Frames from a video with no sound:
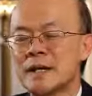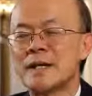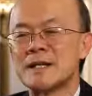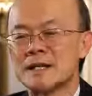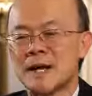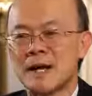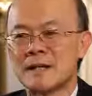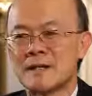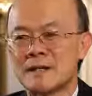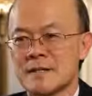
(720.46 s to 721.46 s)

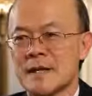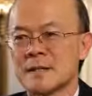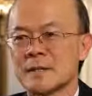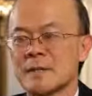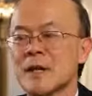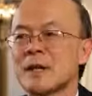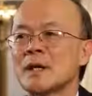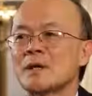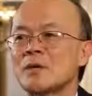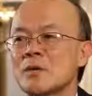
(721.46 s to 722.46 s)
inside the cell.
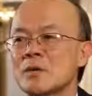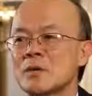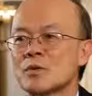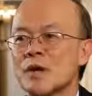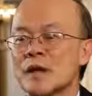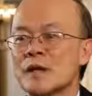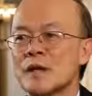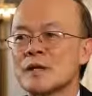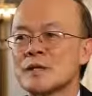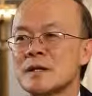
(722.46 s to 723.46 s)
Tocotrienol
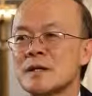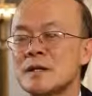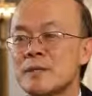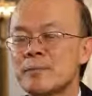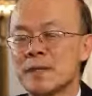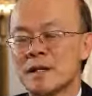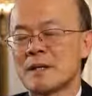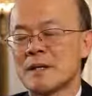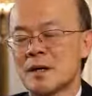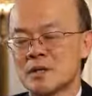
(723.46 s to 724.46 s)
is a lipid
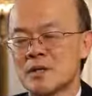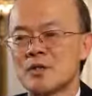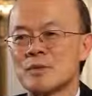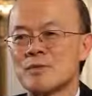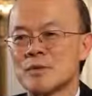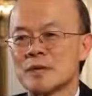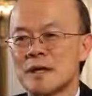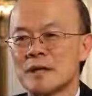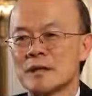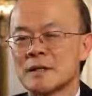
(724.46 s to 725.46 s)
oxygen
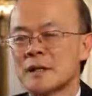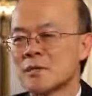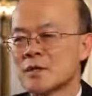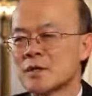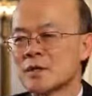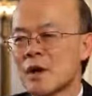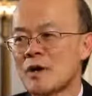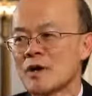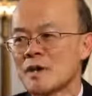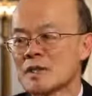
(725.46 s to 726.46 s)
protector, which is
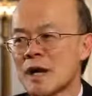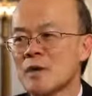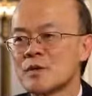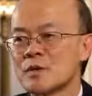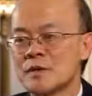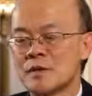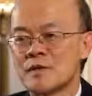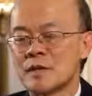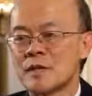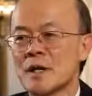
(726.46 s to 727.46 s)
on the cell
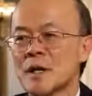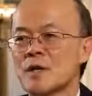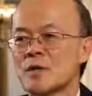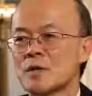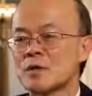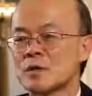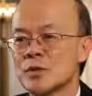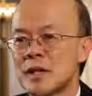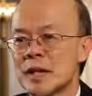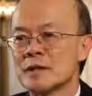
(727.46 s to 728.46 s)
surface. So
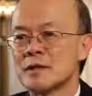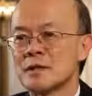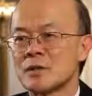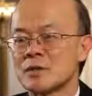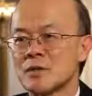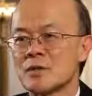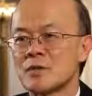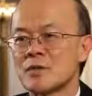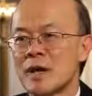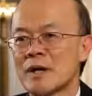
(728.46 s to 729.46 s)
together, the
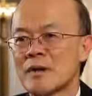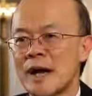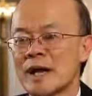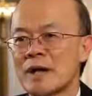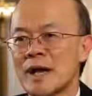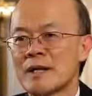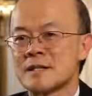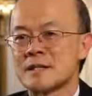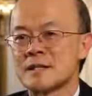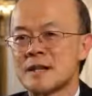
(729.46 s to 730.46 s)
tocotrienol and the
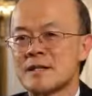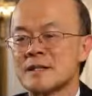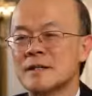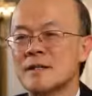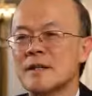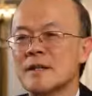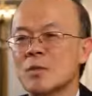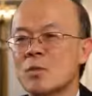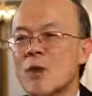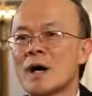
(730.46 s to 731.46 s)
astaxanthin,
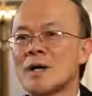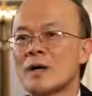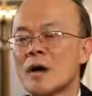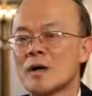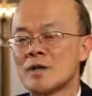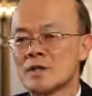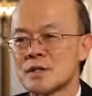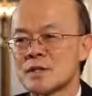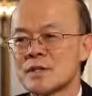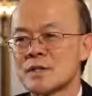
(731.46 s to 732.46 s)
one on the
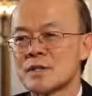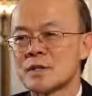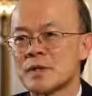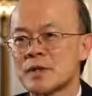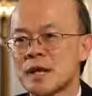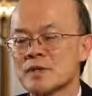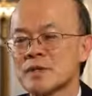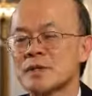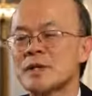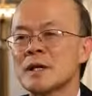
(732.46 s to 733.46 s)
surface
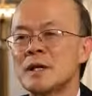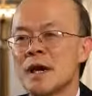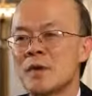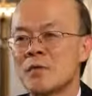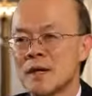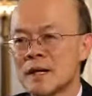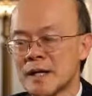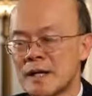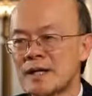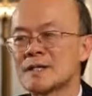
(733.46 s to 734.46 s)
protection and one
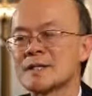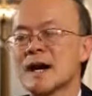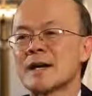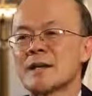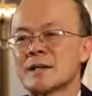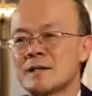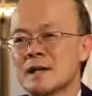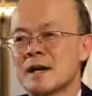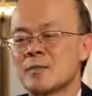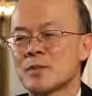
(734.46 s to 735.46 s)
inside the
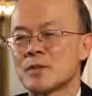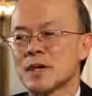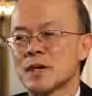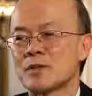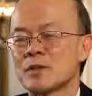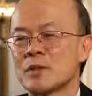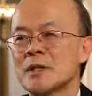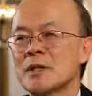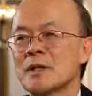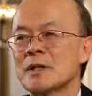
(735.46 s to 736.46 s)
cell protection.
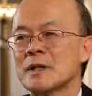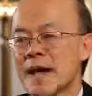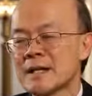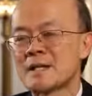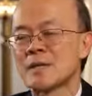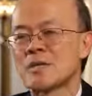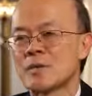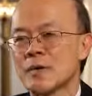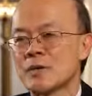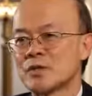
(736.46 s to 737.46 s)
That
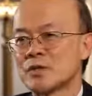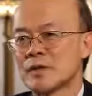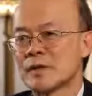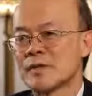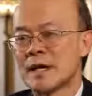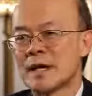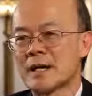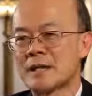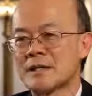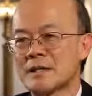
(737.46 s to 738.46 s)
situation of
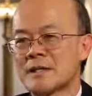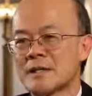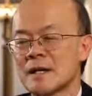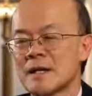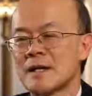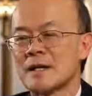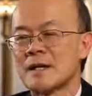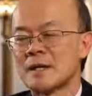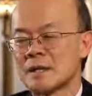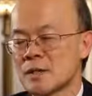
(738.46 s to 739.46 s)
Kayani Sunset
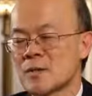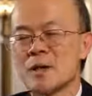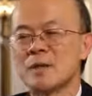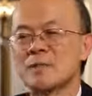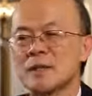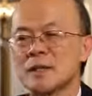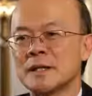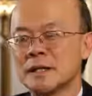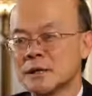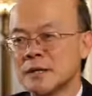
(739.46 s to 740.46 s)
is
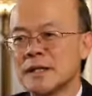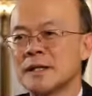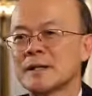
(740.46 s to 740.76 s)
incredibly unique.